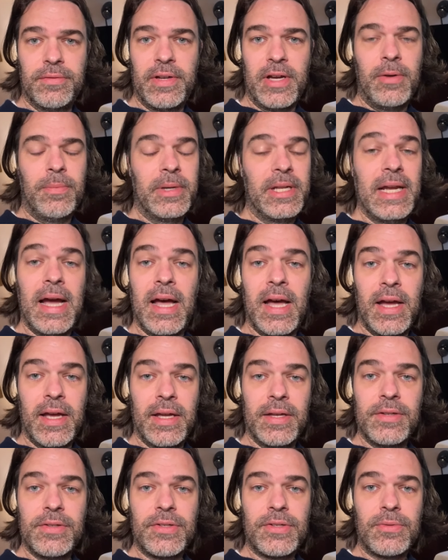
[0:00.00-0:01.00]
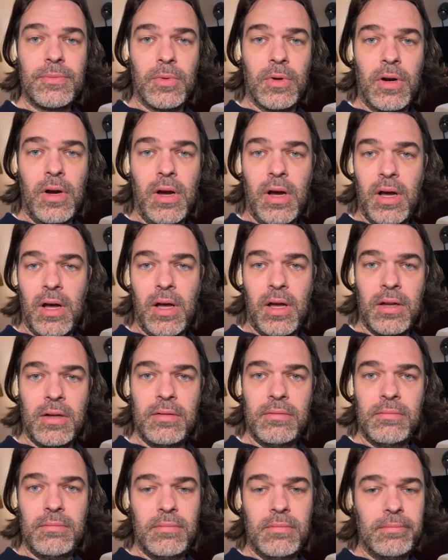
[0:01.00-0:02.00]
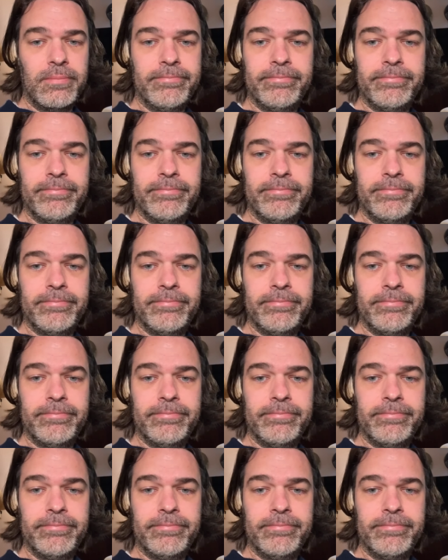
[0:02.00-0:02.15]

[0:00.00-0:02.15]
how many eyes were on,